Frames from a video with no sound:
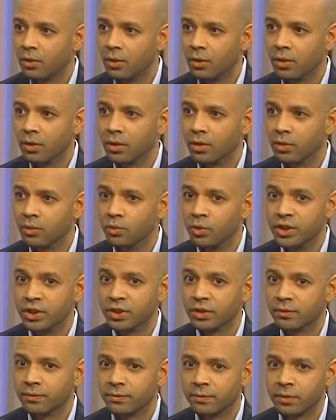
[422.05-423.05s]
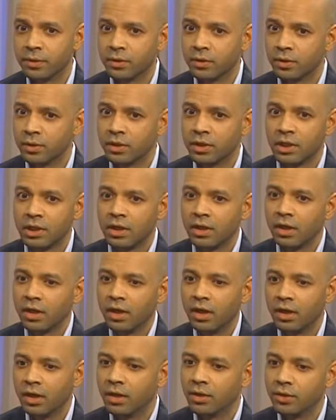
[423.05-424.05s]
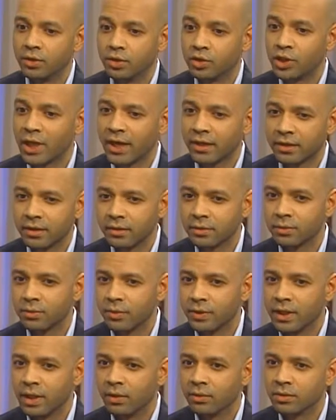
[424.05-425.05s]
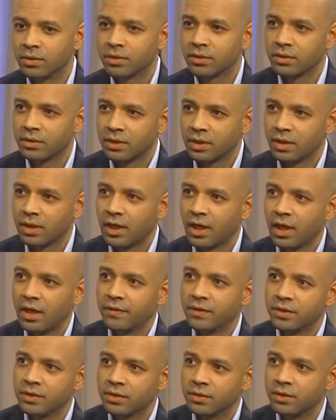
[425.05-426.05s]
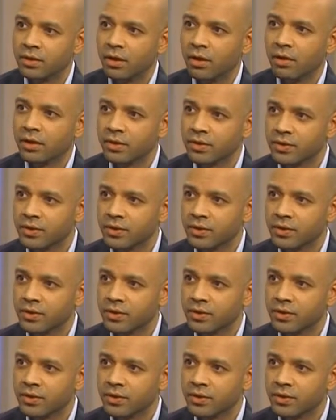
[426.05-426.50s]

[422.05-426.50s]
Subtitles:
or reaching for your jacket without having to guard